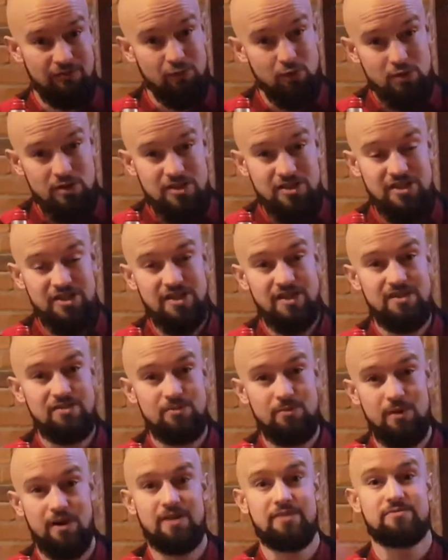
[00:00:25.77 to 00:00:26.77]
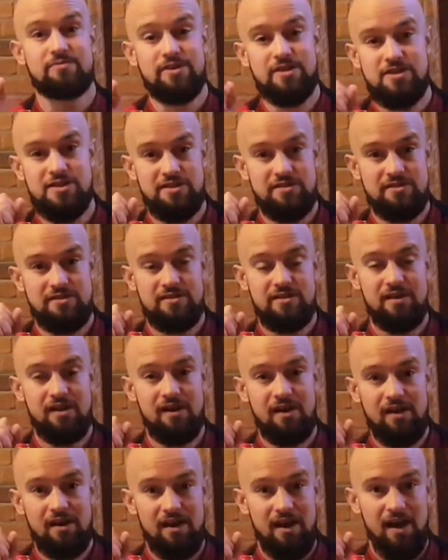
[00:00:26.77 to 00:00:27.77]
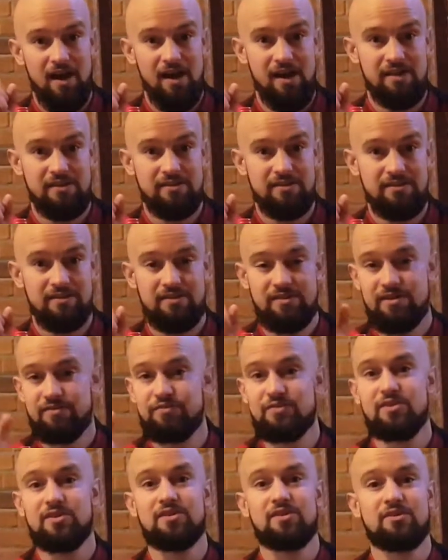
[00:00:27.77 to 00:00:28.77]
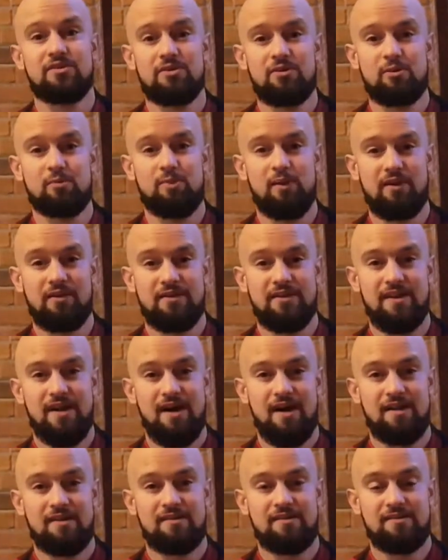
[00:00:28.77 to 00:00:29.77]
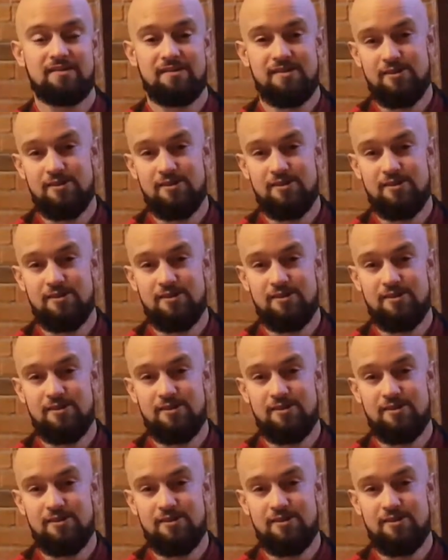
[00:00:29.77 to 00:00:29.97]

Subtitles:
14 wine regions, and if you didn't know about that,